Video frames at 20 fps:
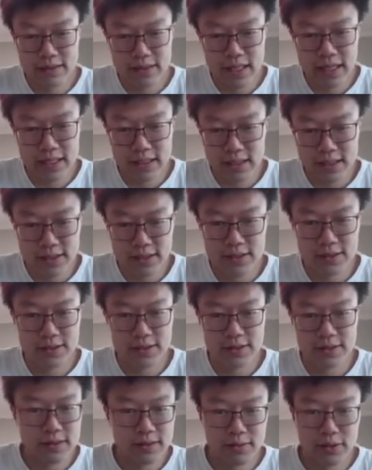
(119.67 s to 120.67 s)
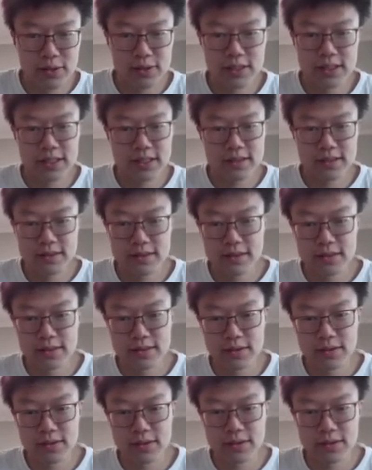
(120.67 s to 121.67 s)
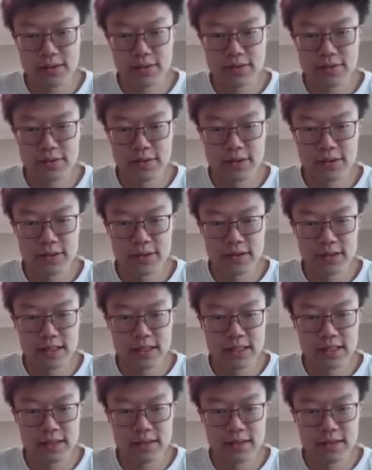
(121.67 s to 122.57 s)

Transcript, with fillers: you technically could just keep doing this and so on and so forth, and